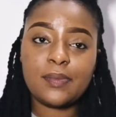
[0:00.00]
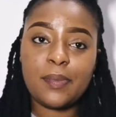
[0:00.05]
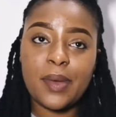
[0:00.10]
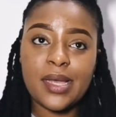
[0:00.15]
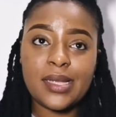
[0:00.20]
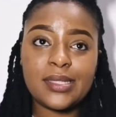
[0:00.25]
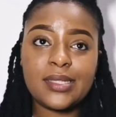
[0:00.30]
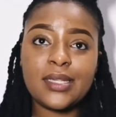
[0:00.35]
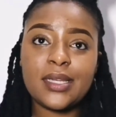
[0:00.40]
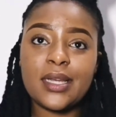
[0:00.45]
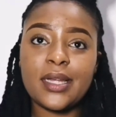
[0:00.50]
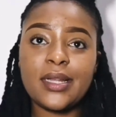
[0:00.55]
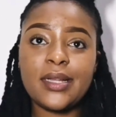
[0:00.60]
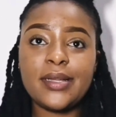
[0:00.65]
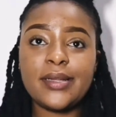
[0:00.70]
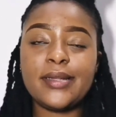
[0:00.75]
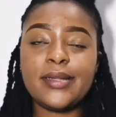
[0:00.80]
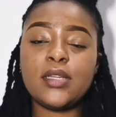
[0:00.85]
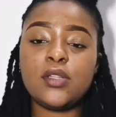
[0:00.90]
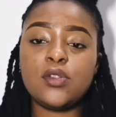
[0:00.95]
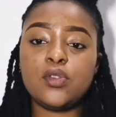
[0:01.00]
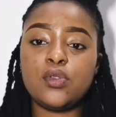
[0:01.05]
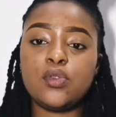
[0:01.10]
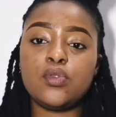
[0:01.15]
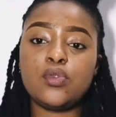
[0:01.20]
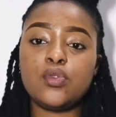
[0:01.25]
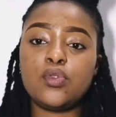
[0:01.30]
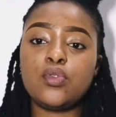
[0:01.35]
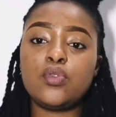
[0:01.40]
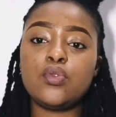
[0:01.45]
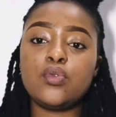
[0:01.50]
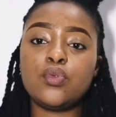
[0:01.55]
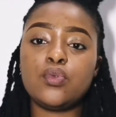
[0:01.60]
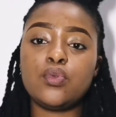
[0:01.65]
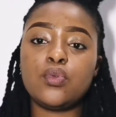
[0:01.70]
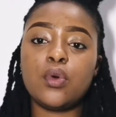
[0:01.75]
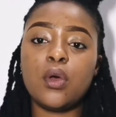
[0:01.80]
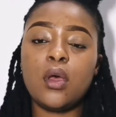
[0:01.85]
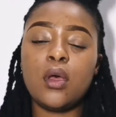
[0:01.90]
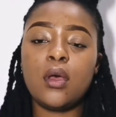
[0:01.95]
basically leads you
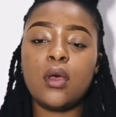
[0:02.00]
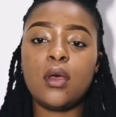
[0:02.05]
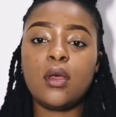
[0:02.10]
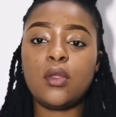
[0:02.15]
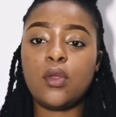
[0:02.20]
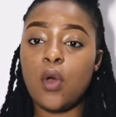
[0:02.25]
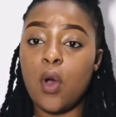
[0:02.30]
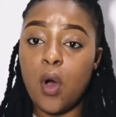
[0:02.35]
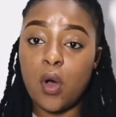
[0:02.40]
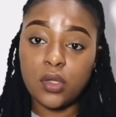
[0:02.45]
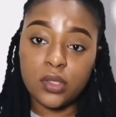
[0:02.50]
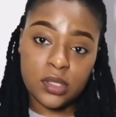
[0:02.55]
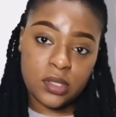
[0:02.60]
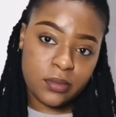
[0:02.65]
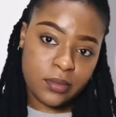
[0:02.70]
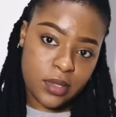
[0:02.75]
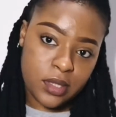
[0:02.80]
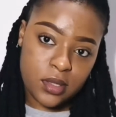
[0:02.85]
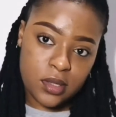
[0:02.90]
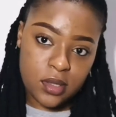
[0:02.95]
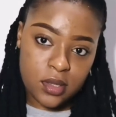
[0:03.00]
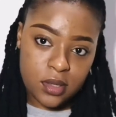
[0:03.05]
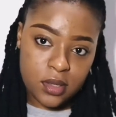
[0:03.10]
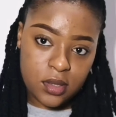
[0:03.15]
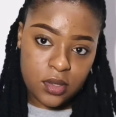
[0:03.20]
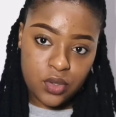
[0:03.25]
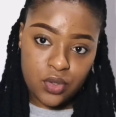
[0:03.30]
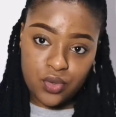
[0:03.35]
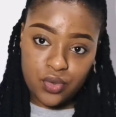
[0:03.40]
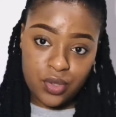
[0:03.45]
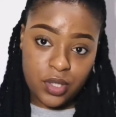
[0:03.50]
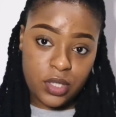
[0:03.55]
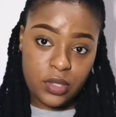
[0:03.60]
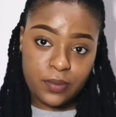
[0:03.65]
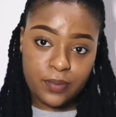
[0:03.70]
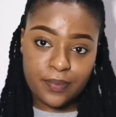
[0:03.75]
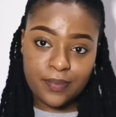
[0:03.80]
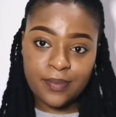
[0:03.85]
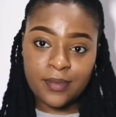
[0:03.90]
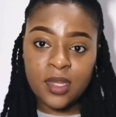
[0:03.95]
to your ultimate
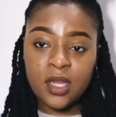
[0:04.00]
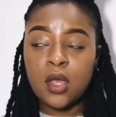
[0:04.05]
dream.